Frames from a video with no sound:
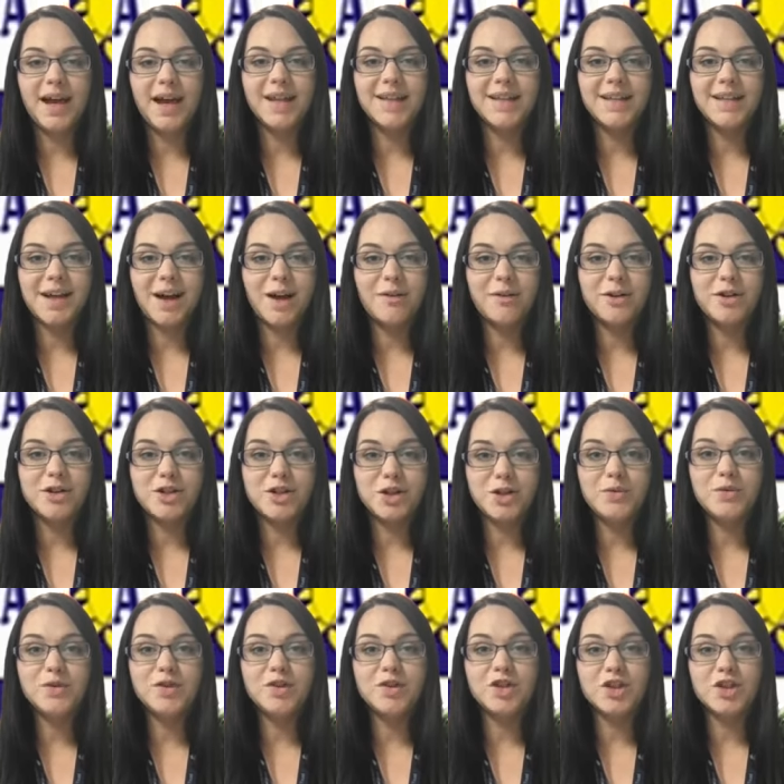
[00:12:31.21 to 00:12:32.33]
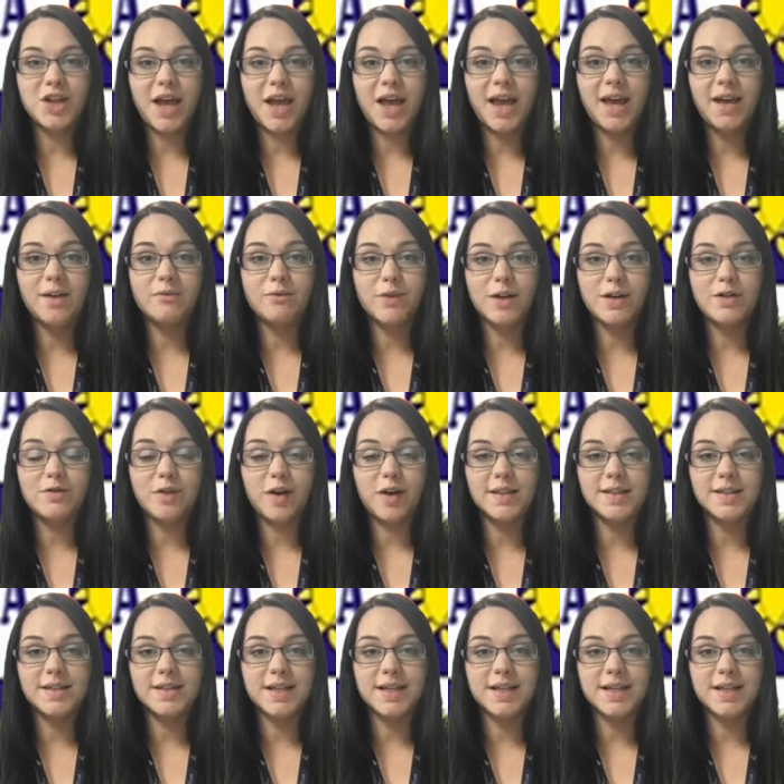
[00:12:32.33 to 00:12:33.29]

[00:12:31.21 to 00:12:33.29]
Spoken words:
and encourage you to share Read Write